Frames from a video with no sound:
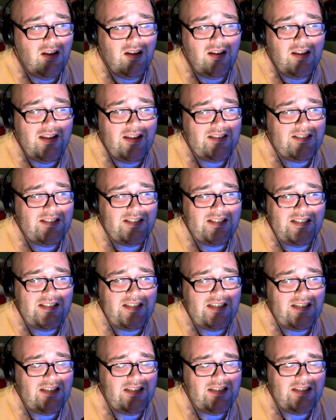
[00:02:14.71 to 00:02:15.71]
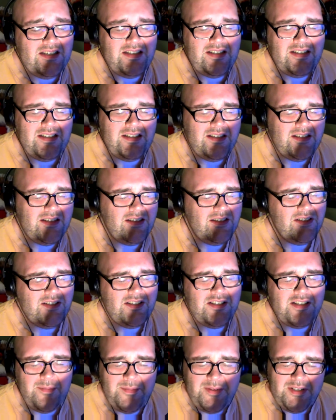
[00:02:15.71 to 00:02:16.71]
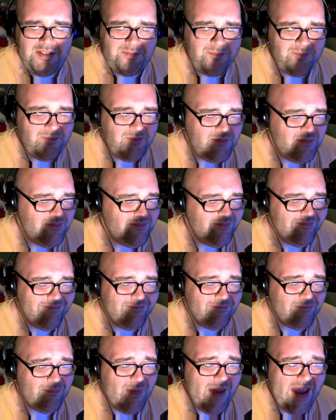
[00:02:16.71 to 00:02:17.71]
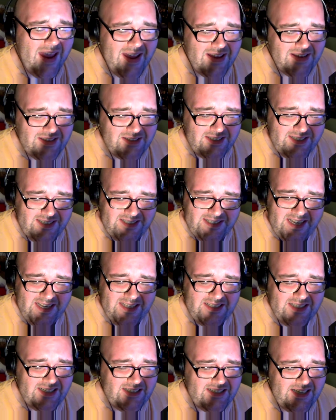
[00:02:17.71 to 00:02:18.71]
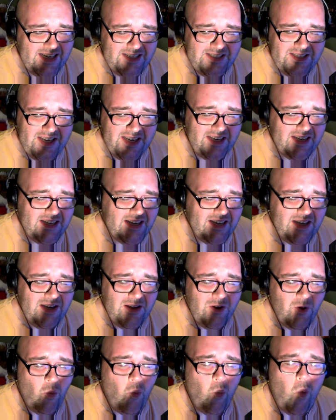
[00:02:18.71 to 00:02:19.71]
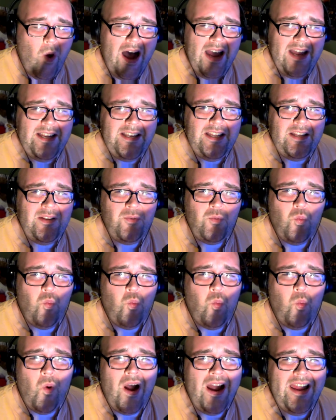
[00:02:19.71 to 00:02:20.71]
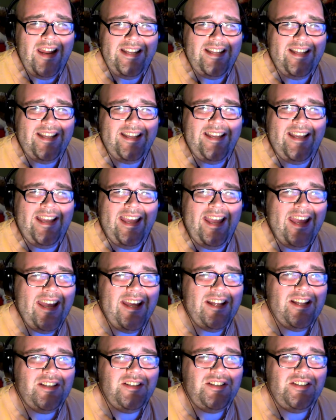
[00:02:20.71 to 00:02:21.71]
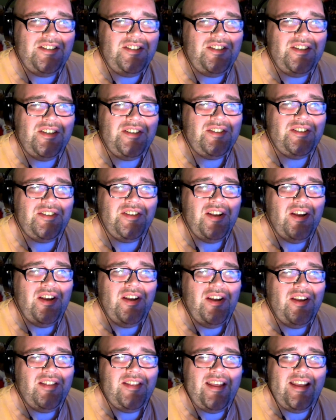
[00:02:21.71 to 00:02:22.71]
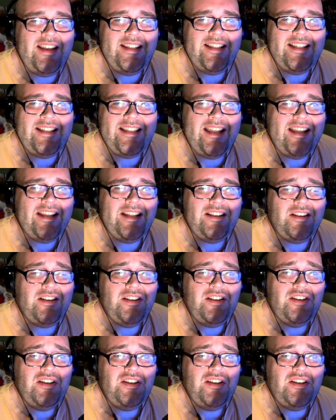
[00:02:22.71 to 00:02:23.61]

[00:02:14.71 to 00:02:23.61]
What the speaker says: It's just some of these bands these days, it sounds like whiny white kids just thinking that they can